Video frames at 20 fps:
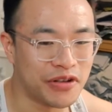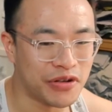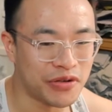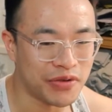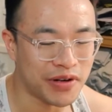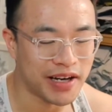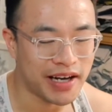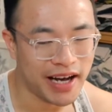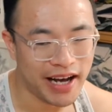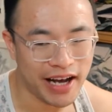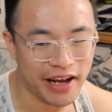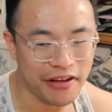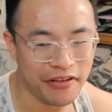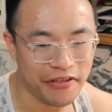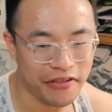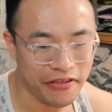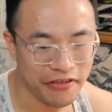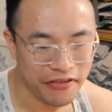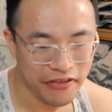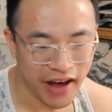do a
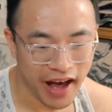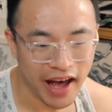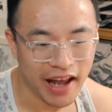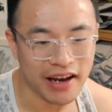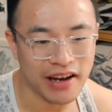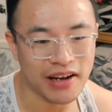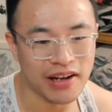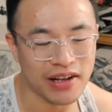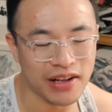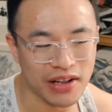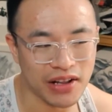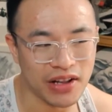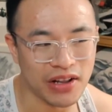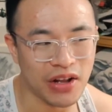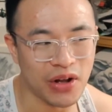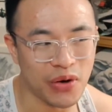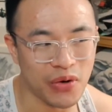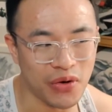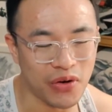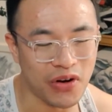high fat,
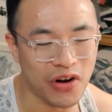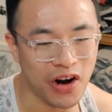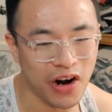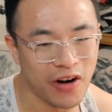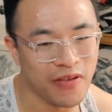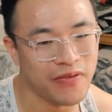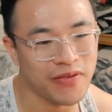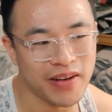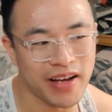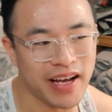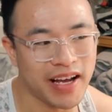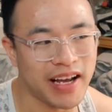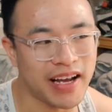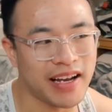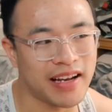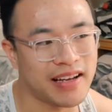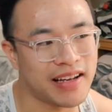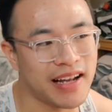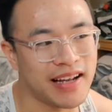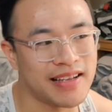low carb
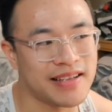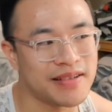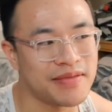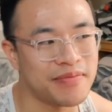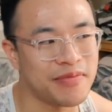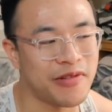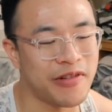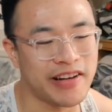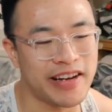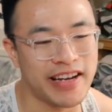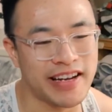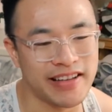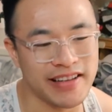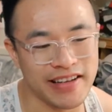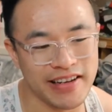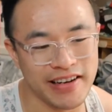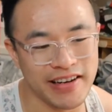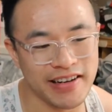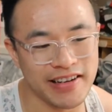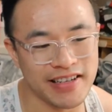diet, that's more
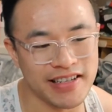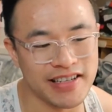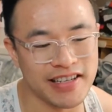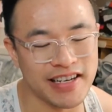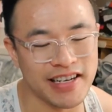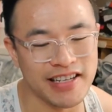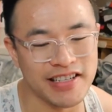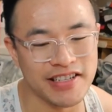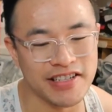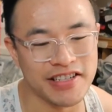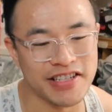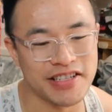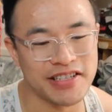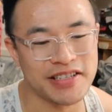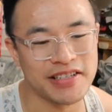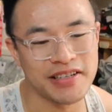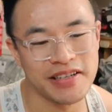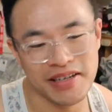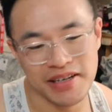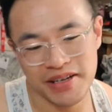easier just because you're
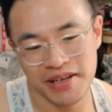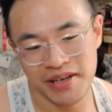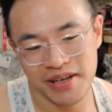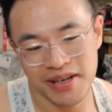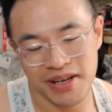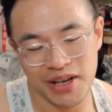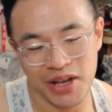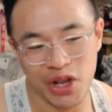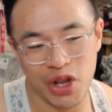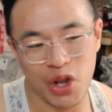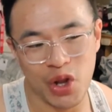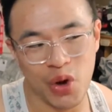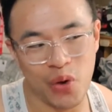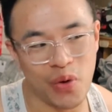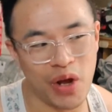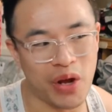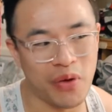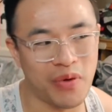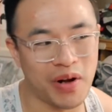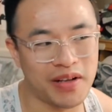just
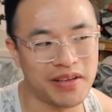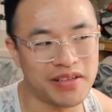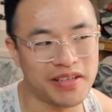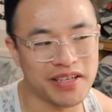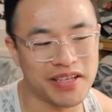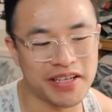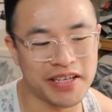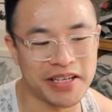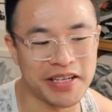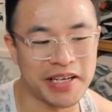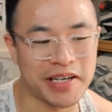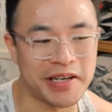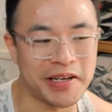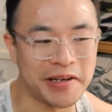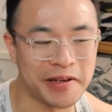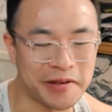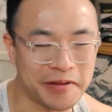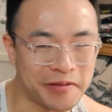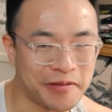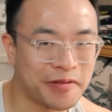knowing what
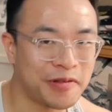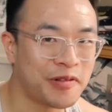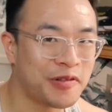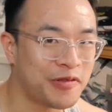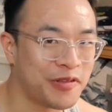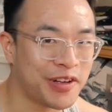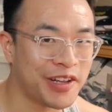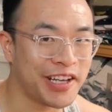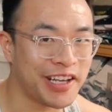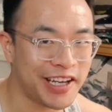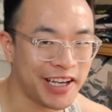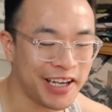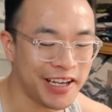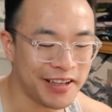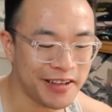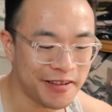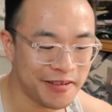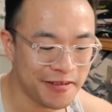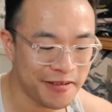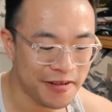to really
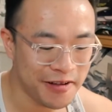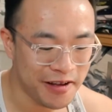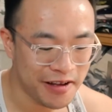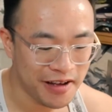eat.